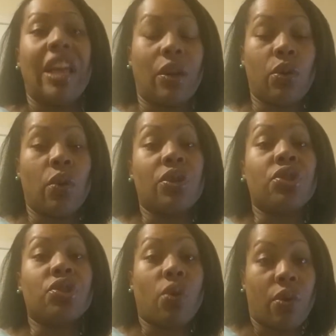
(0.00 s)
they don't know the
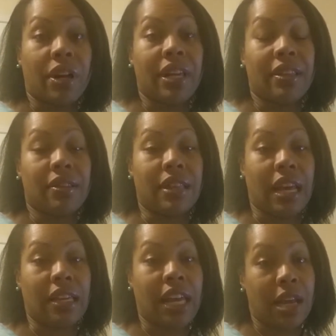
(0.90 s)
story
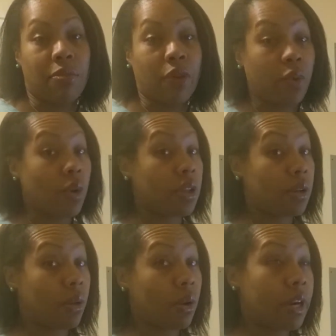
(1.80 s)
that came before the
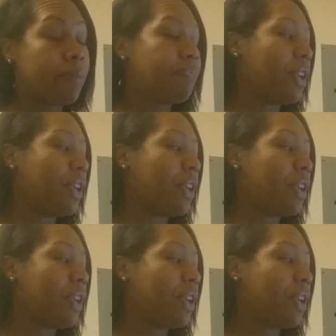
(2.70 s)
glory.